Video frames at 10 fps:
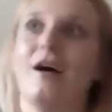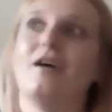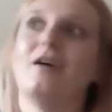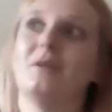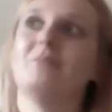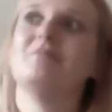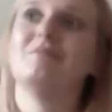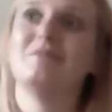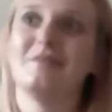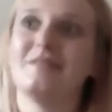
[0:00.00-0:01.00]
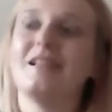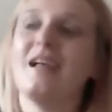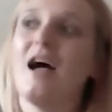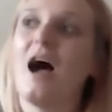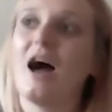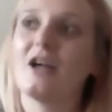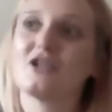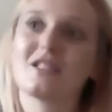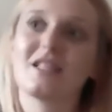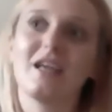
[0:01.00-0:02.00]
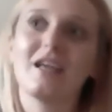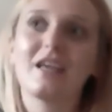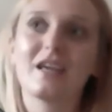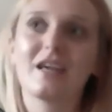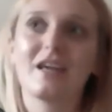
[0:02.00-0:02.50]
I just think